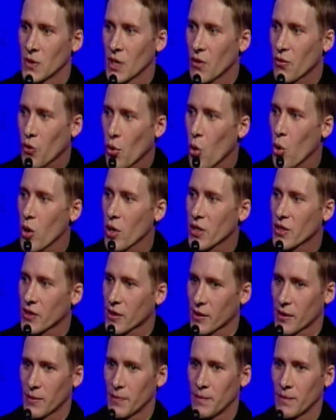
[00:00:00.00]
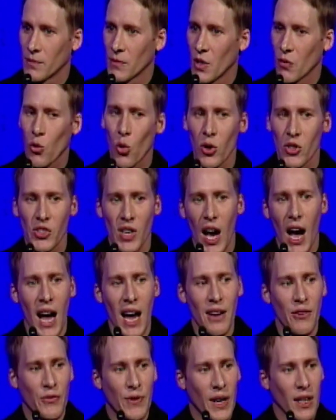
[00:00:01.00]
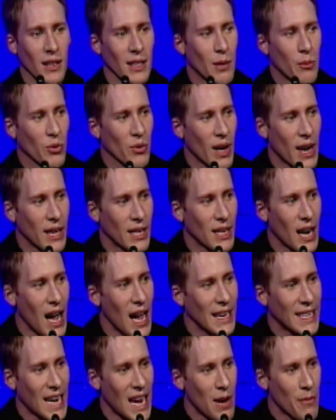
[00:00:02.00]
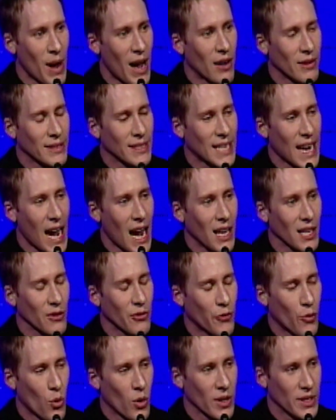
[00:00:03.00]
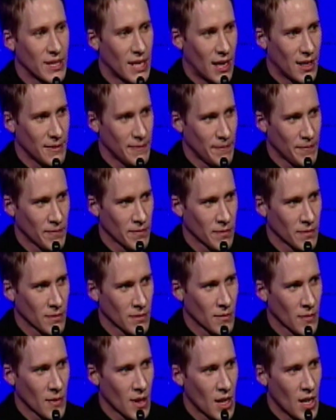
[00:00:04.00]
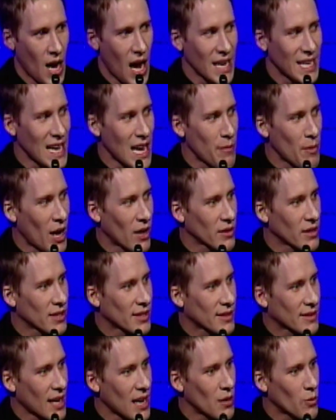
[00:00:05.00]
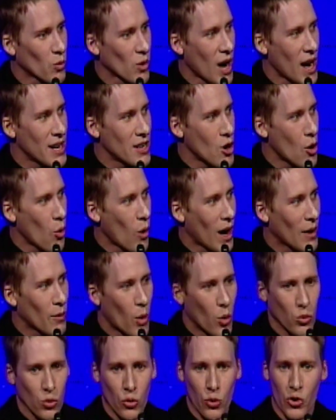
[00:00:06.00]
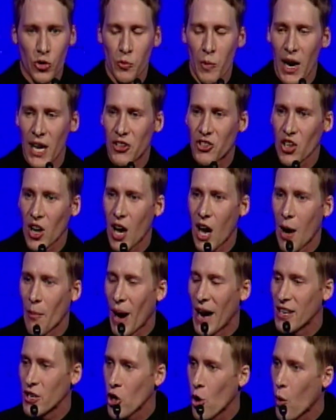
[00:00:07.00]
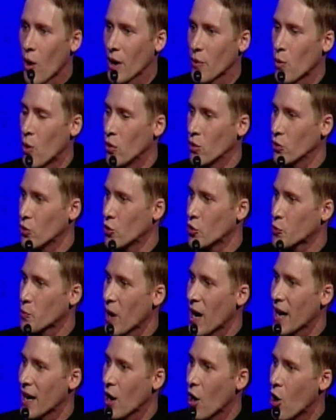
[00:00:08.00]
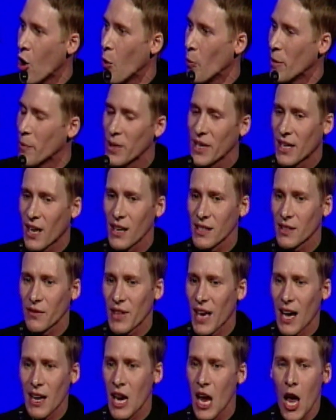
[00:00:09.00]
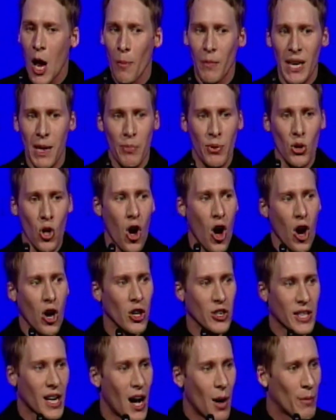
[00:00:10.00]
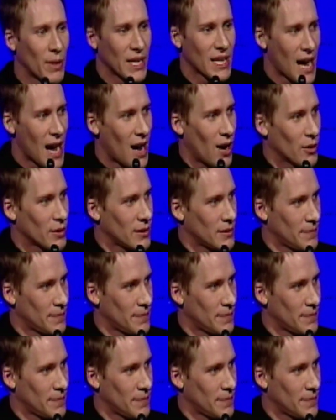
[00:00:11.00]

Of course, I felt liberated. I came out in California. I came out in a state where I know I won't lose my job. I know I won't lose my home. And because of that, people are coming out.